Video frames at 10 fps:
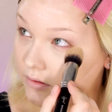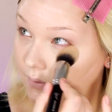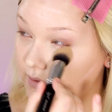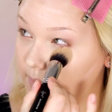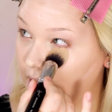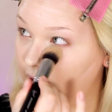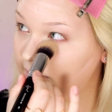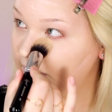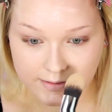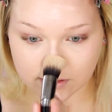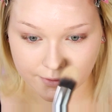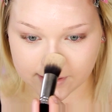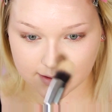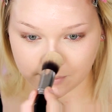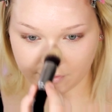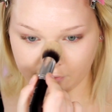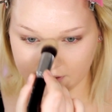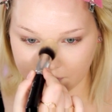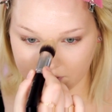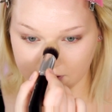It's always plus. So the rest of my
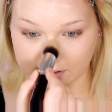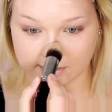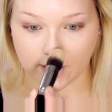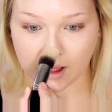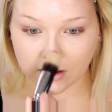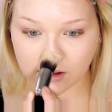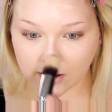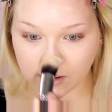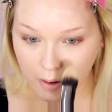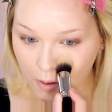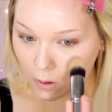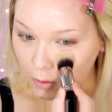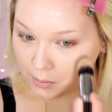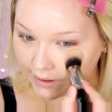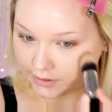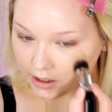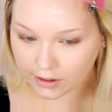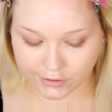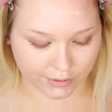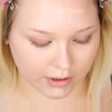face with it as well. Oh my
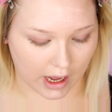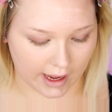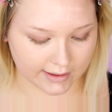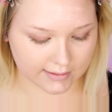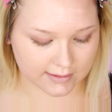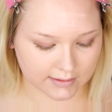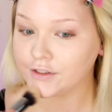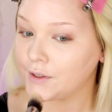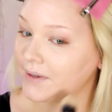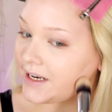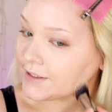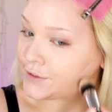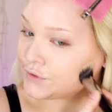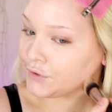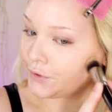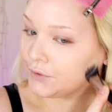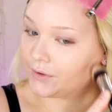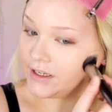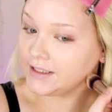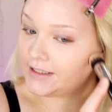gosh, you guys. So it is true.
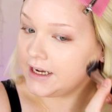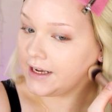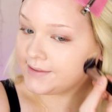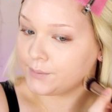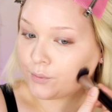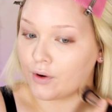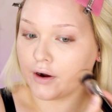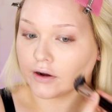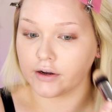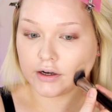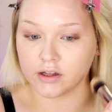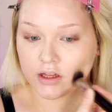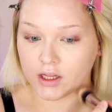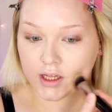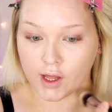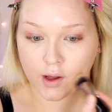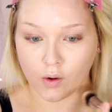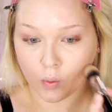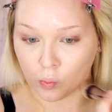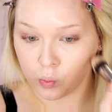It does work
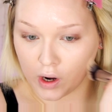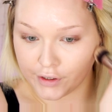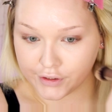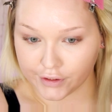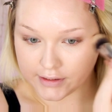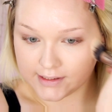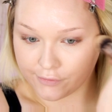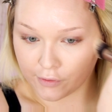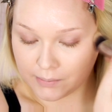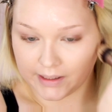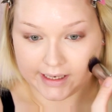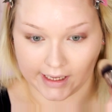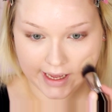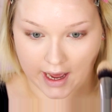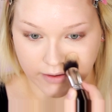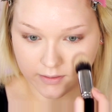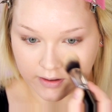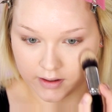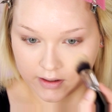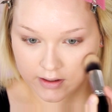wonders for blending out
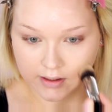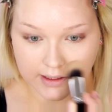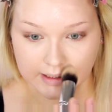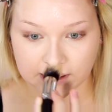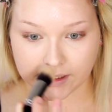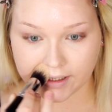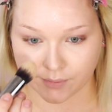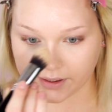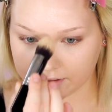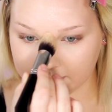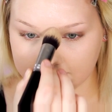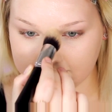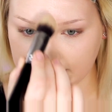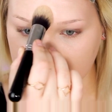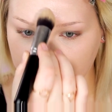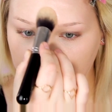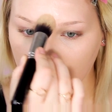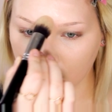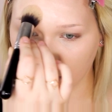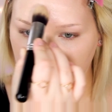liquid concealer
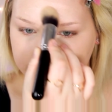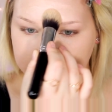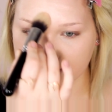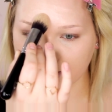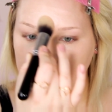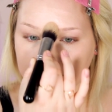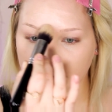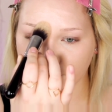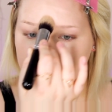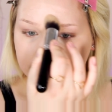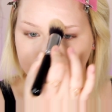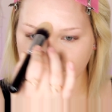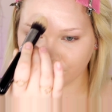or just liquid